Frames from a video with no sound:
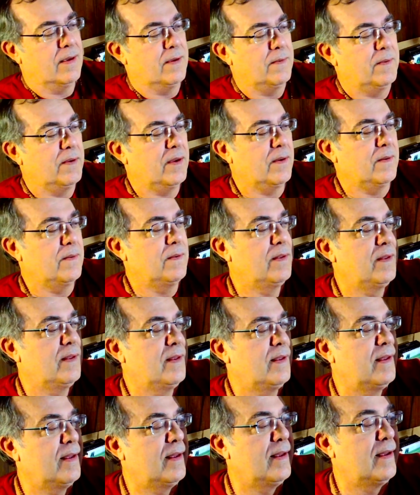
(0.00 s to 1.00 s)
There we go.
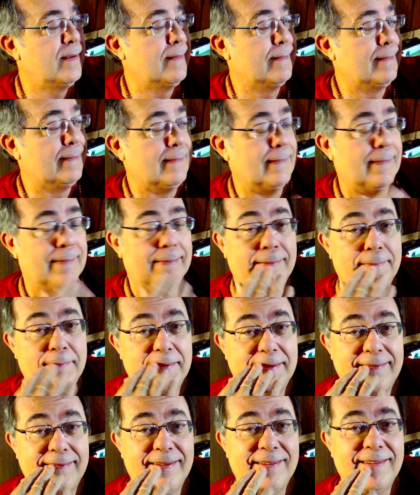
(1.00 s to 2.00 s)

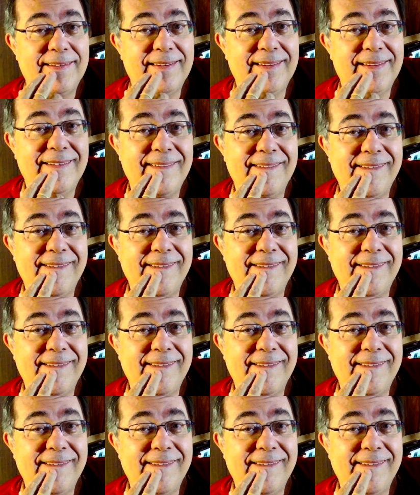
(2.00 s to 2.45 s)
Limited.